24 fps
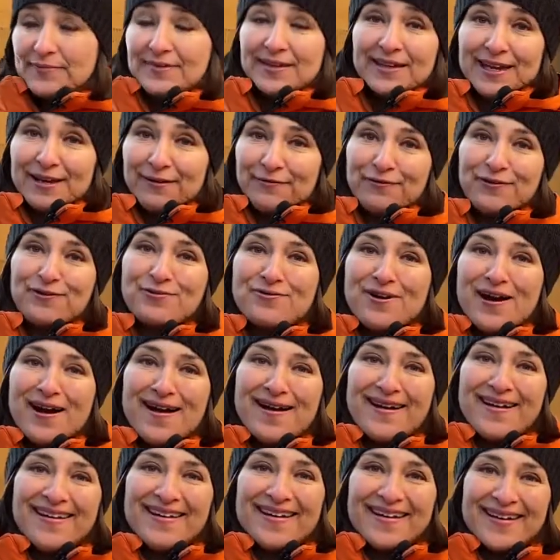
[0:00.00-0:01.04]
if you
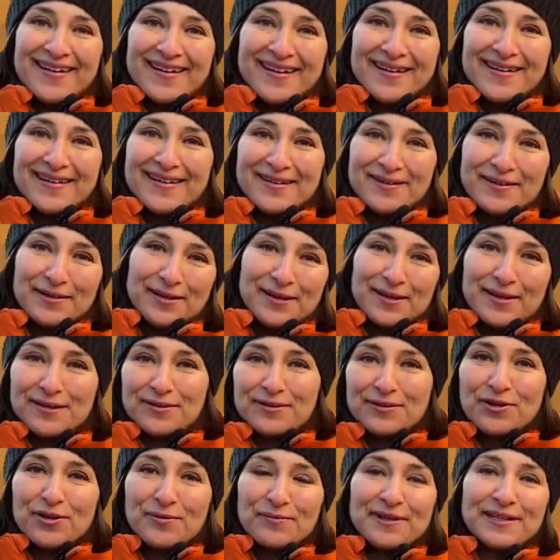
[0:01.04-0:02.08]
are
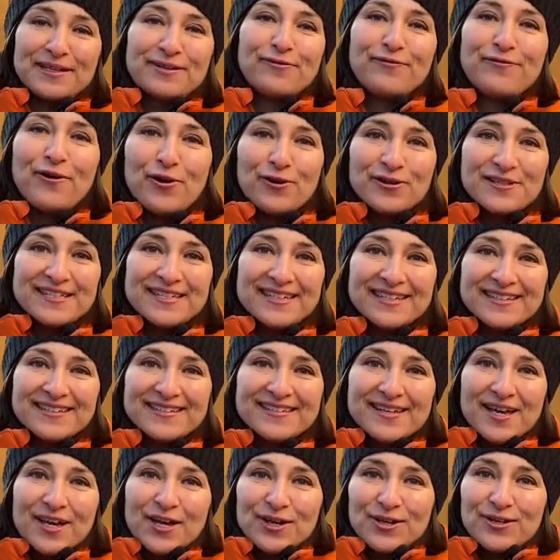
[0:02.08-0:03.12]
in your
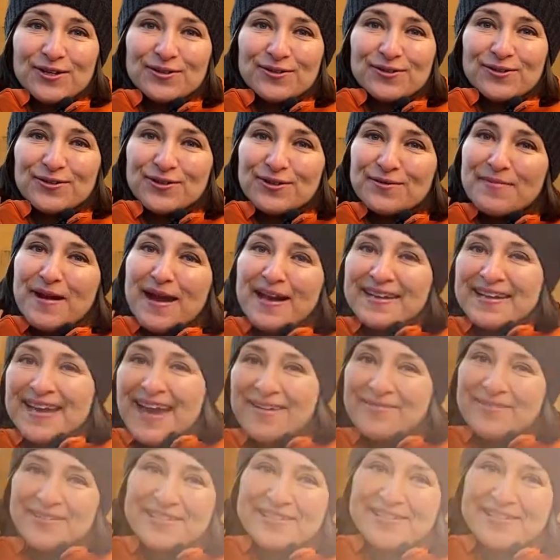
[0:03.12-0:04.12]
mid-40s, you might have a